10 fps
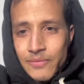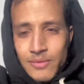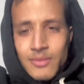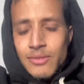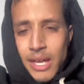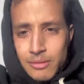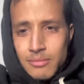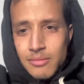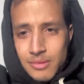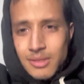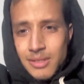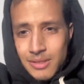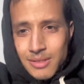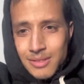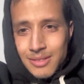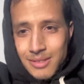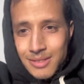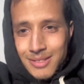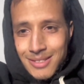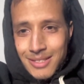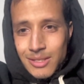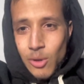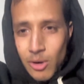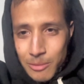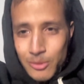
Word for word: They horrible, bro. Horrible.